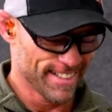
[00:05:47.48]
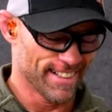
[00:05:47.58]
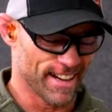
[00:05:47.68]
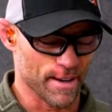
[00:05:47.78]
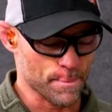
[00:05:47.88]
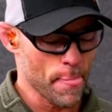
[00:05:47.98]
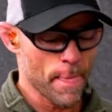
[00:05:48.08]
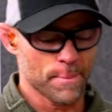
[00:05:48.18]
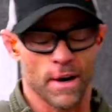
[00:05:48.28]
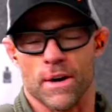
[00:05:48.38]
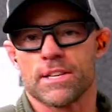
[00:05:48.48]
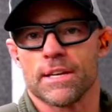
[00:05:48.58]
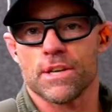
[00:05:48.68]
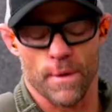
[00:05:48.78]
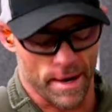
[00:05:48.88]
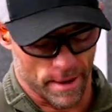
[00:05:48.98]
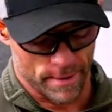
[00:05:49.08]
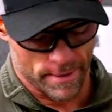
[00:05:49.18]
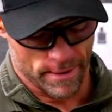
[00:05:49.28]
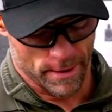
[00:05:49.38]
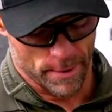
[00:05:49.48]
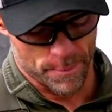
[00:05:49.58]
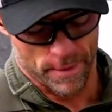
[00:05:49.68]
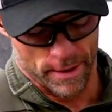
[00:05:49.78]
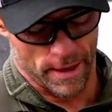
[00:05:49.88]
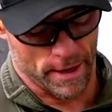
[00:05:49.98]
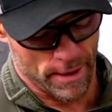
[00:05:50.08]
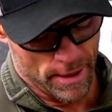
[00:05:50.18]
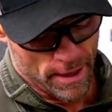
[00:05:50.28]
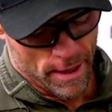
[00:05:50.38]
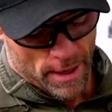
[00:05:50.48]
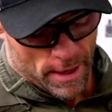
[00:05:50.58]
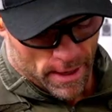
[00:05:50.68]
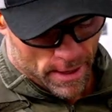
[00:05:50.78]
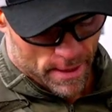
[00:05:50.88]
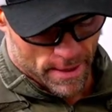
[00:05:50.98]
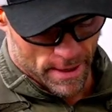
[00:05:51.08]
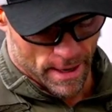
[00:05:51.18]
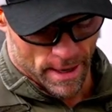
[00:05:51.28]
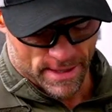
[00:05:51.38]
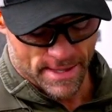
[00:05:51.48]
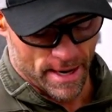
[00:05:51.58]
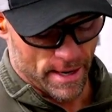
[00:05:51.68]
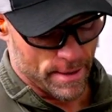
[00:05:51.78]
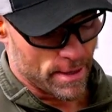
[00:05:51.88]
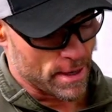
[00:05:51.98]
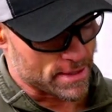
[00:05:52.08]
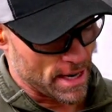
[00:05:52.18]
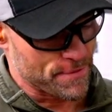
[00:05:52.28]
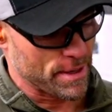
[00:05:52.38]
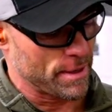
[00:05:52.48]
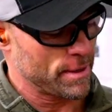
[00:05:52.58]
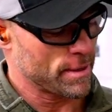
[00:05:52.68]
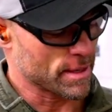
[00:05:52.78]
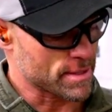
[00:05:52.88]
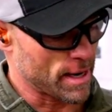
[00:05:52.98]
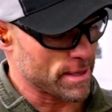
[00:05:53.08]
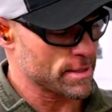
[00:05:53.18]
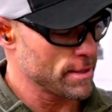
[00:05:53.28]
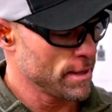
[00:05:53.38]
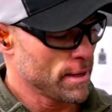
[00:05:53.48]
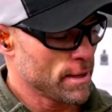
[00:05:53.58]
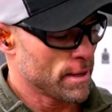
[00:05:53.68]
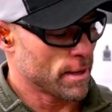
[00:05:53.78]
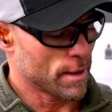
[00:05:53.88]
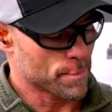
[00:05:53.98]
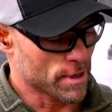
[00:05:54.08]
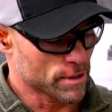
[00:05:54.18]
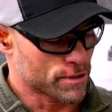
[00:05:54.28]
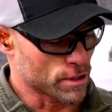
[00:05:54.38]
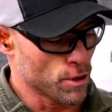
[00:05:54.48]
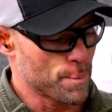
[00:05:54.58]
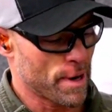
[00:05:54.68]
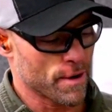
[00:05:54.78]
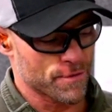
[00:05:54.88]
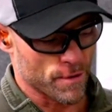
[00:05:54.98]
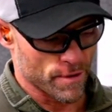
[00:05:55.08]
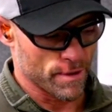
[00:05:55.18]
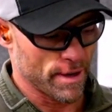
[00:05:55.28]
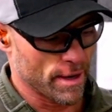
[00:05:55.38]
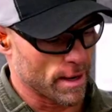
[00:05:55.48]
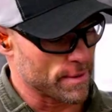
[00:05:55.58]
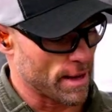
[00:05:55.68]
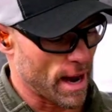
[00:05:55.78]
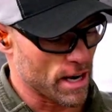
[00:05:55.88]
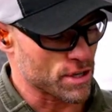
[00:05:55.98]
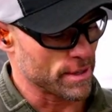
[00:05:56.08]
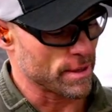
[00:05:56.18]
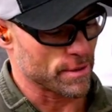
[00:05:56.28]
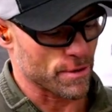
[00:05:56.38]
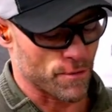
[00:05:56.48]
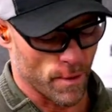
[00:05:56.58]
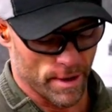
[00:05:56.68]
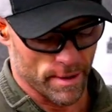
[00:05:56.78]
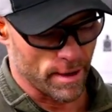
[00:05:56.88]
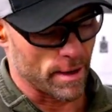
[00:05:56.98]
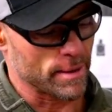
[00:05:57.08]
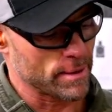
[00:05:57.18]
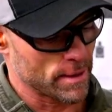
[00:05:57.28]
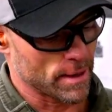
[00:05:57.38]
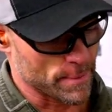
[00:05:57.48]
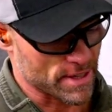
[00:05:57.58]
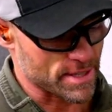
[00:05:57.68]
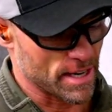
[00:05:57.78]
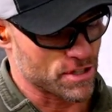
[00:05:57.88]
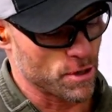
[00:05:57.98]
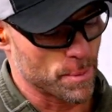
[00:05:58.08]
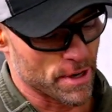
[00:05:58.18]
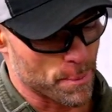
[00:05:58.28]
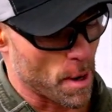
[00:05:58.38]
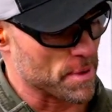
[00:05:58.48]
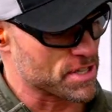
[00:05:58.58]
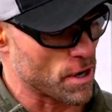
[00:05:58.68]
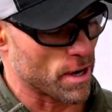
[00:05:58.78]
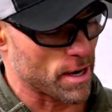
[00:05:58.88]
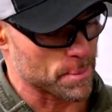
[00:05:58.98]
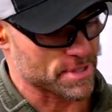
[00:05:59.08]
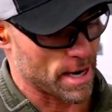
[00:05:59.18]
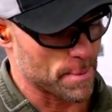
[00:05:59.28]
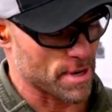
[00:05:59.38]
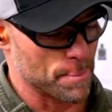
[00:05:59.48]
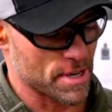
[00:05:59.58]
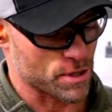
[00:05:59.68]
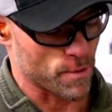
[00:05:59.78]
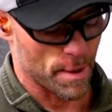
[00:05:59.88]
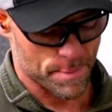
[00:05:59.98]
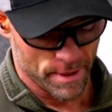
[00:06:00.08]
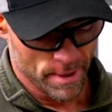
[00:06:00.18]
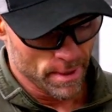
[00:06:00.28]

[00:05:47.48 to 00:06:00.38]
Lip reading: But no, it's a great gun. I like the extended safety. That's nice. The loop here for the action, the forend of the gun, that's nice too. But you probably saw a couple times I misgripped.